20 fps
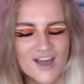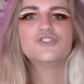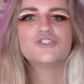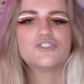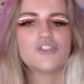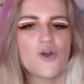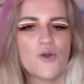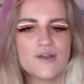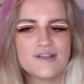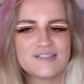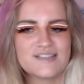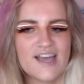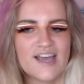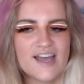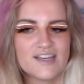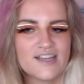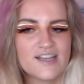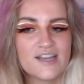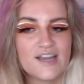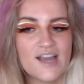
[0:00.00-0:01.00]
So
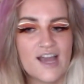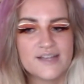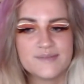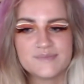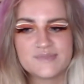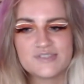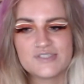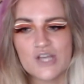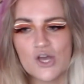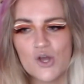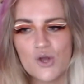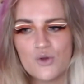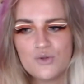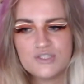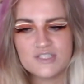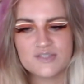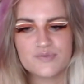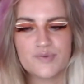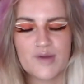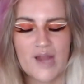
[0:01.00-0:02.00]
excited. I'm so
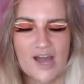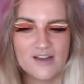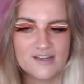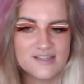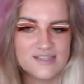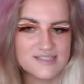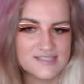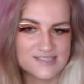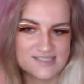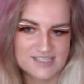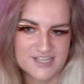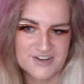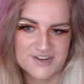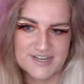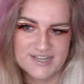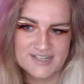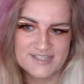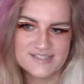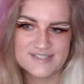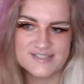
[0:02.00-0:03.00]
just proud of this
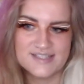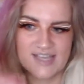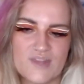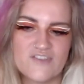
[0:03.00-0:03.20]
series.